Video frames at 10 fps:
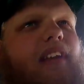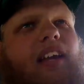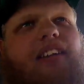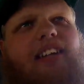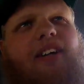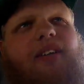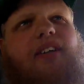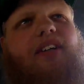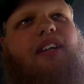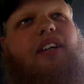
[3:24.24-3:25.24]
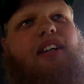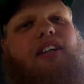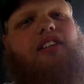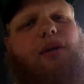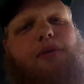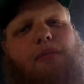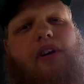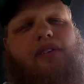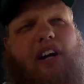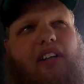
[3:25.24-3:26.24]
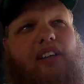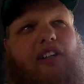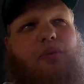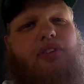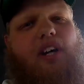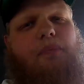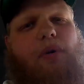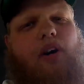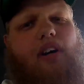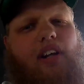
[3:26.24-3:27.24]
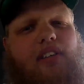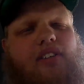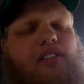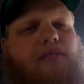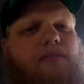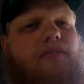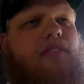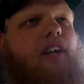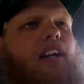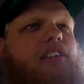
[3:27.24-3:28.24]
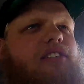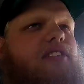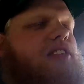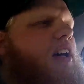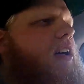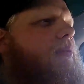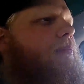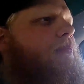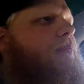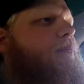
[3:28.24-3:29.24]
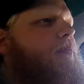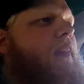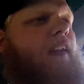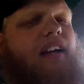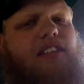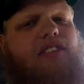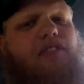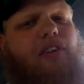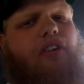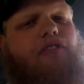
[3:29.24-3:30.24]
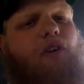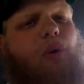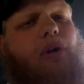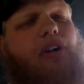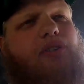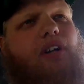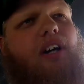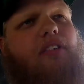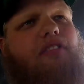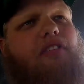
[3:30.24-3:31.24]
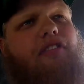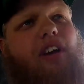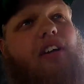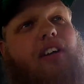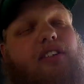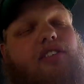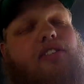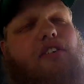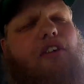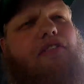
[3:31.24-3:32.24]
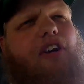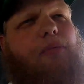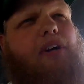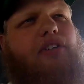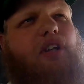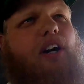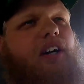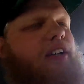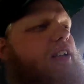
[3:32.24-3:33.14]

Now, some of you may recognize what that part is. It's the front four-wheel drive valence for the front of my truck